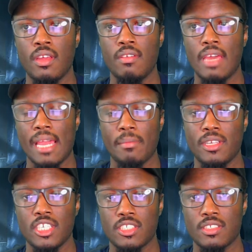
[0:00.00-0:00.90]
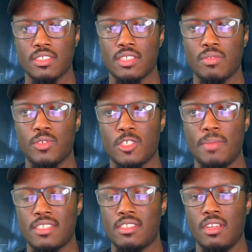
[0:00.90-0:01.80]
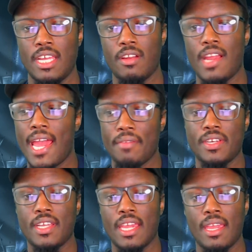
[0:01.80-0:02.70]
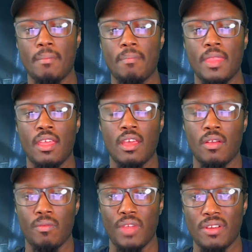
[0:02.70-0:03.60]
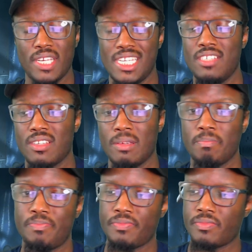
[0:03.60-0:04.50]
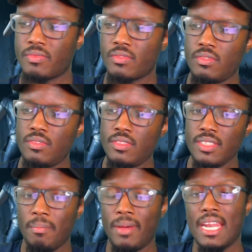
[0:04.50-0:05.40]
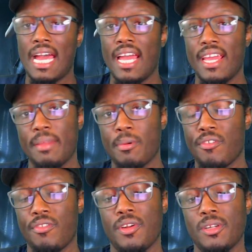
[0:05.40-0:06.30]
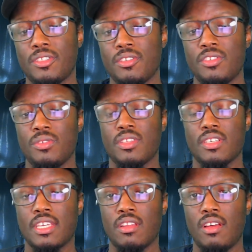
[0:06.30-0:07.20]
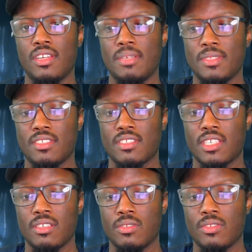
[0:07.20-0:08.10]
ammunition and stuff, which makes the later half of the game very easy. But I prefer to do the kill all Nemesis kills,